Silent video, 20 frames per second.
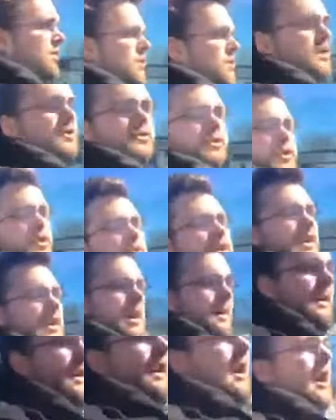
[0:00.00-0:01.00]
Soon to be
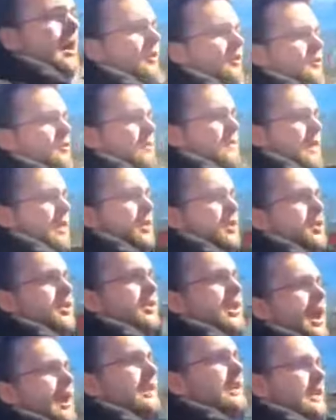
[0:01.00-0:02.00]
coming out will be the
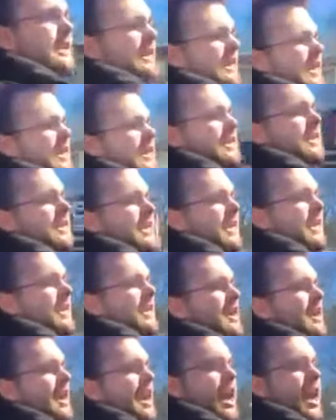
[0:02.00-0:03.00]
2018
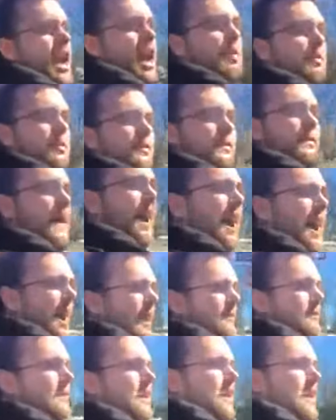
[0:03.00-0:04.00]

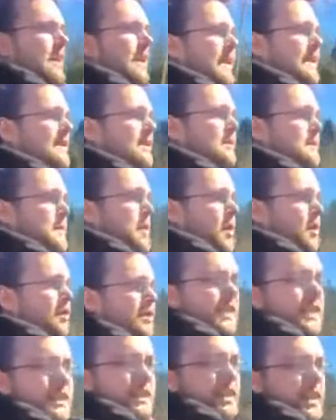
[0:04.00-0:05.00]
M5. And
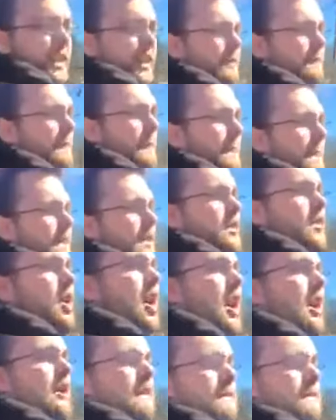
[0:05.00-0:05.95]
supposedly, not